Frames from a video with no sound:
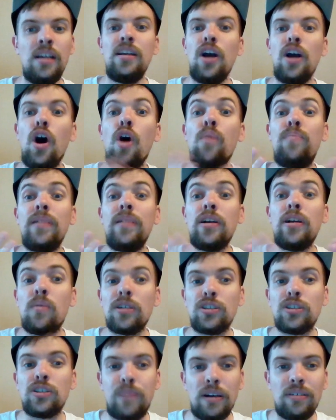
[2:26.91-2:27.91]

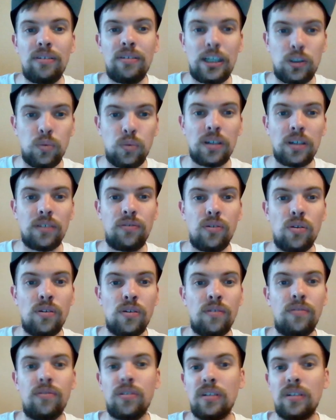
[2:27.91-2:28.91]
OP01's Paradise
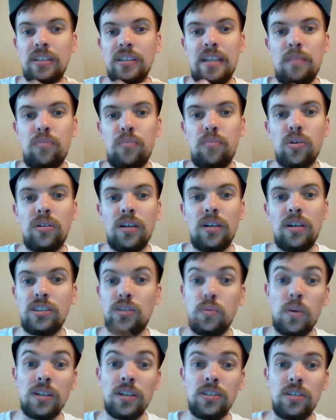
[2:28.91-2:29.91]
Waterfall, for example,
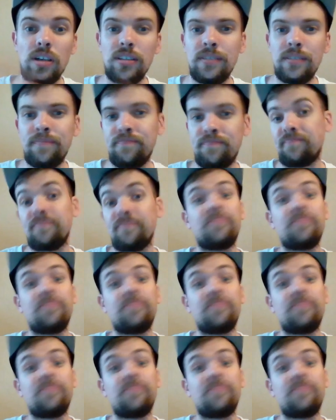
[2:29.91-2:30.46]
costs 1 done,